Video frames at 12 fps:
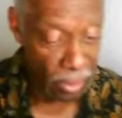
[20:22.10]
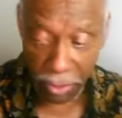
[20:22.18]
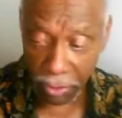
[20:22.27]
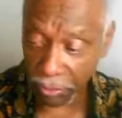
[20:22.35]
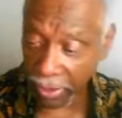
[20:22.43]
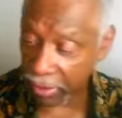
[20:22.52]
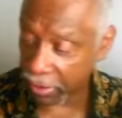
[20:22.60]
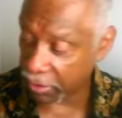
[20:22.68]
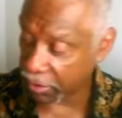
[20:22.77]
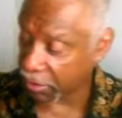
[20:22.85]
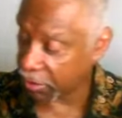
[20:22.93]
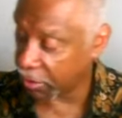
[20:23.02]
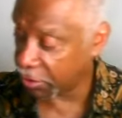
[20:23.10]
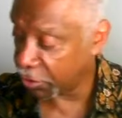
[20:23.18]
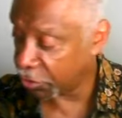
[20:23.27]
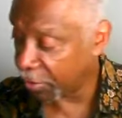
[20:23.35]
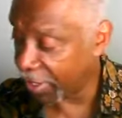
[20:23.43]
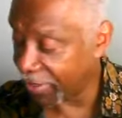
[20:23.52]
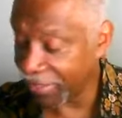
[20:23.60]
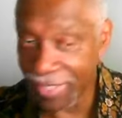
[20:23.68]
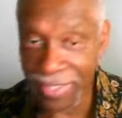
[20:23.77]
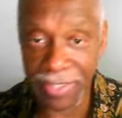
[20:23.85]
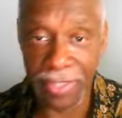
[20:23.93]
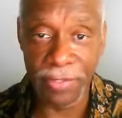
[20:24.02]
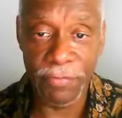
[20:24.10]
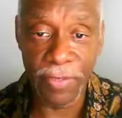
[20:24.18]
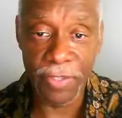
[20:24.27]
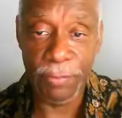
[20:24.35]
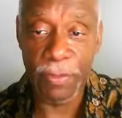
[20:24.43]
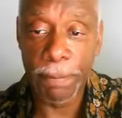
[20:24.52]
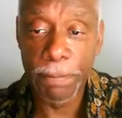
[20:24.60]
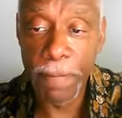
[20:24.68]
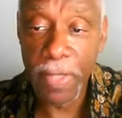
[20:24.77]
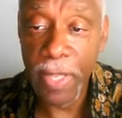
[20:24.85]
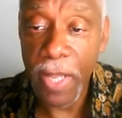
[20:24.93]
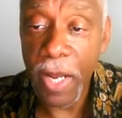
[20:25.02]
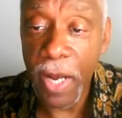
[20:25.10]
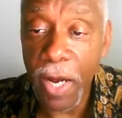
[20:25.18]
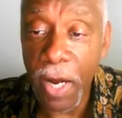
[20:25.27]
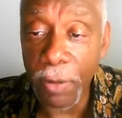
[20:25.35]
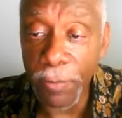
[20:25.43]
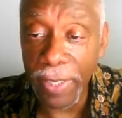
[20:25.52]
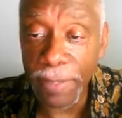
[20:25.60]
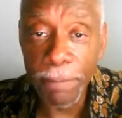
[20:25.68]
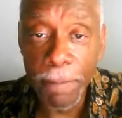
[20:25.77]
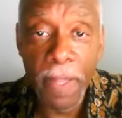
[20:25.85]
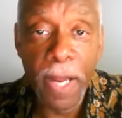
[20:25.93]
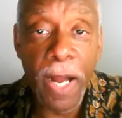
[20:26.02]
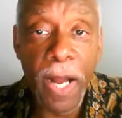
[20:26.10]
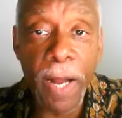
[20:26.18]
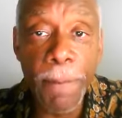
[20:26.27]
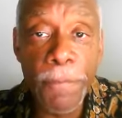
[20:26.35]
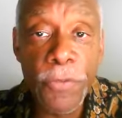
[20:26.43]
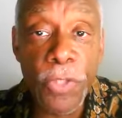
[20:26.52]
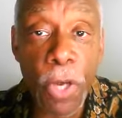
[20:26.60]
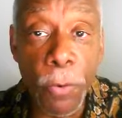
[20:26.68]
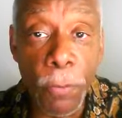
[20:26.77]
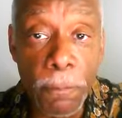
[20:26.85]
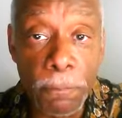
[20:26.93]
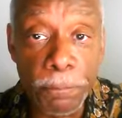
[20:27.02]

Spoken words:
Okay, because she's just trying to get it on the Facebook. All right. So